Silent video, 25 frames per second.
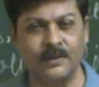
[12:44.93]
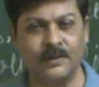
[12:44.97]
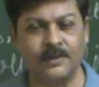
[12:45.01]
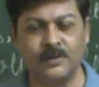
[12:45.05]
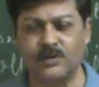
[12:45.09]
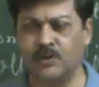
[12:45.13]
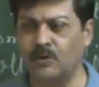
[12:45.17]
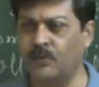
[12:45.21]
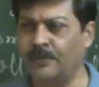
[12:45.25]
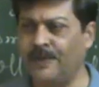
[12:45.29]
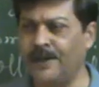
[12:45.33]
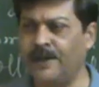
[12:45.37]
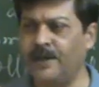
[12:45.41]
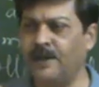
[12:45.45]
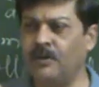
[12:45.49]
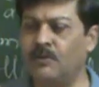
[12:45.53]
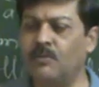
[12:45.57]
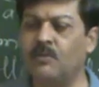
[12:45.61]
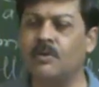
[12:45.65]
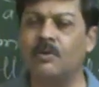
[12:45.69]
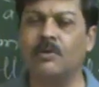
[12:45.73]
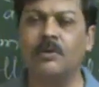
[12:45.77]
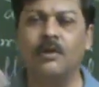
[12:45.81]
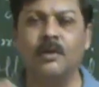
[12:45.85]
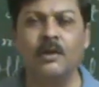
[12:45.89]
So when
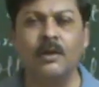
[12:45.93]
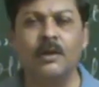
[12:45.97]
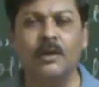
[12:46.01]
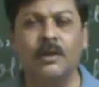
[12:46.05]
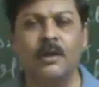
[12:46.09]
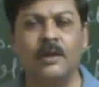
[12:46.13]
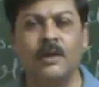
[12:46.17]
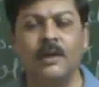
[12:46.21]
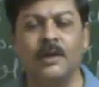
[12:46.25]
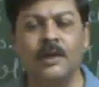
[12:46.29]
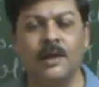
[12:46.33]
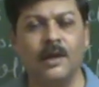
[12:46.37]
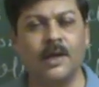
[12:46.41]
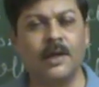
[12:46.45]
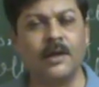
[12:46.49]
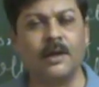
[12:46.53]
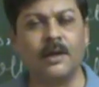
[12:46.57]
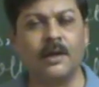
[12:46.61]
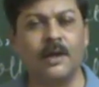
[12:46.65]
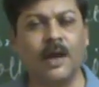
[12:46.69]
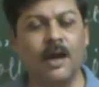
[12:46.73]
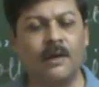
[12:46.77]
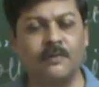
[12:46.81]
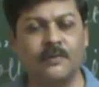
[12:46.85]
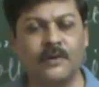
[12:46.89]
you here
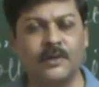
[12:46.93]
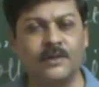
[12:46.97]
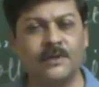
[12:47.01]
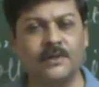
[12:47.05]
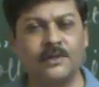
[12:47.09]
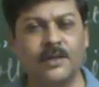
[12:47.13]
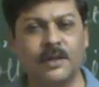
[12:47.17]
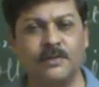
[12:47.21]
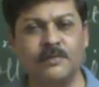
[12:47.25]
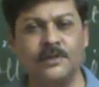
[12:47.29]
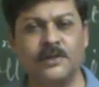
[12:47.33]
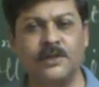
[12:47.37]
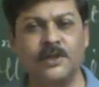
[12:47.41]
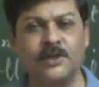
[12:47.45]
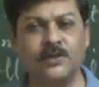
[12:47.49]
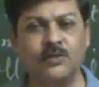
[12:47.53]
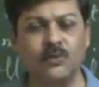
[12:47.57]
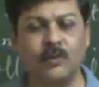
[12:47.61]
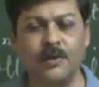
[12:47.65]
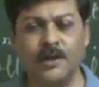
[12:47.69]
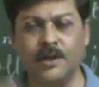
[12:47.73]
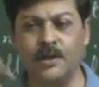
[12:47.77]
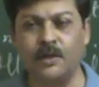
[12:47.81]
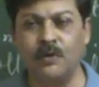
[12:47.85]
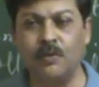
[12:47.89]
after the service is
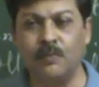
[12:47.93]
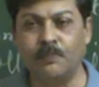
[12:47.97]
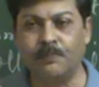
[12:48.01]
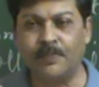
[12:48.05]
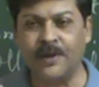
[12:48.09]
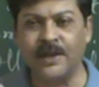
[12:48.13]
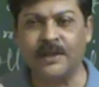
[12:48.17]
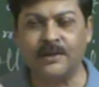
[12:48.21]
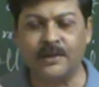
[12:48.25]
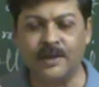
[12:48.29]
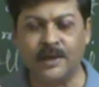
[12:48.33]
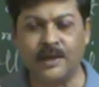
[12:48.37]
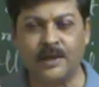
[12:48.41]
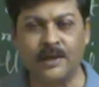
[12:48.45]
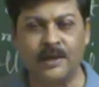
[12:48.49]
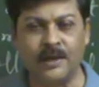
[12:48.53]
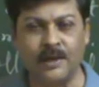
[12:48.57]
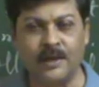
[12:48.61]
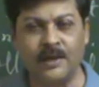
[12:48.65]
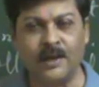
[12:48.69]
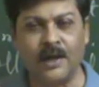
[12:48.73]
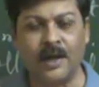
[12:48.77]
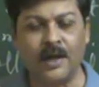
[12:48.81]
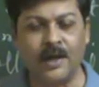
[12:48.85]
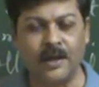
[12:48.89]
over, you pay
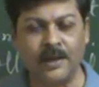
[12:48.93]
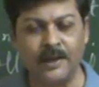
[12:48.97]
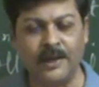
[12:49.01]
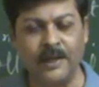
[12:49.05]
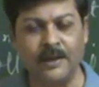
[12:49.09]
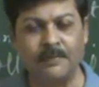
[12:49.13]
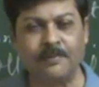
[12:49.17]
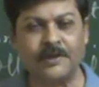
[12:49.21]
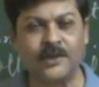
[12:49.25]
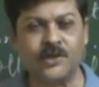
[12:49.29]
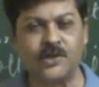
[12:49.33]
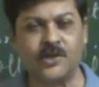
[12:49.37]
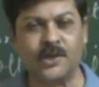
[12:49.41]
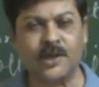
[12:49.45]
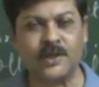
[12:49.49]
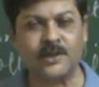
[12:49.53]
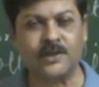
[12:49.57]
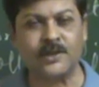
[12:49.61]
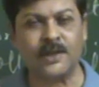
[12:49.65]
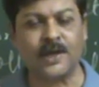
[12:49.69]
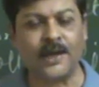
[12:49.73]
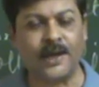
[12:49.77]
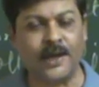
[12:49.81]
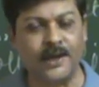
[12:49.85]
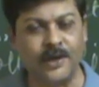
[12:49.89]
the labor charge
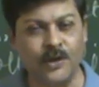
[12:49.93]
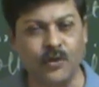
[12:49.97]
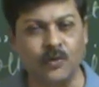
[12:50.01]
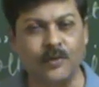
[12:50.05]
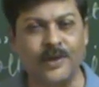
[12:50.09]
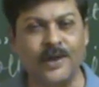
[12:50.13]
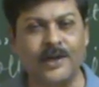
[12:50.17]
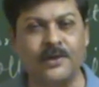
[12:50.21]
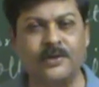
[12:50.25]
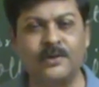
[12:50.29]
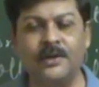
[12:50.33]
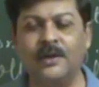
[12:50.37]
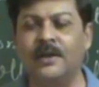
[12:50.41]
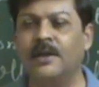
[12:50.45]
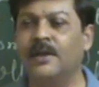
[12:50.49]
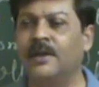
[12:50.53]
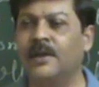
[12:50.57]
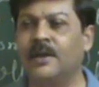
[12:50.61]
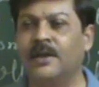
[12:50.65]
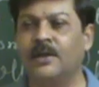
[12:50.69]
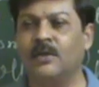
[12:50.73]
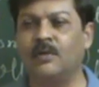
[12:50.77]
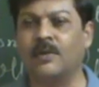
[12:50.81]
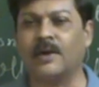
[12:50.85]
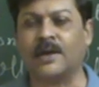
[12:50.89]
and you
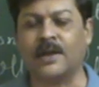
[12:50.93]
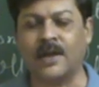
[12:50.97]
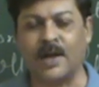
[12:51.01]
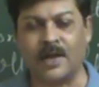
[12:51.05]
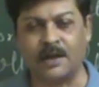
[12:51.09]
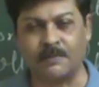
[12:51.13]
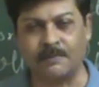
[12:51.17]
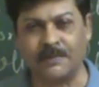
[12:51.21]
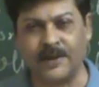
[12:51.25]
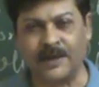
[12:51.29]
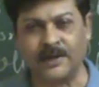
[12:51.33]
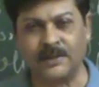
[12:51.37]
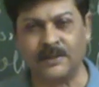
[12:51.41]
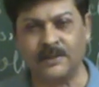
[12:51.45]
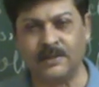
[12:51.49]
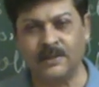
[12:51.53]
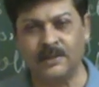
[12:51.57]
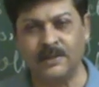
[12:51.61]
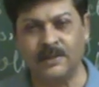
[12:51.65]
get your car back.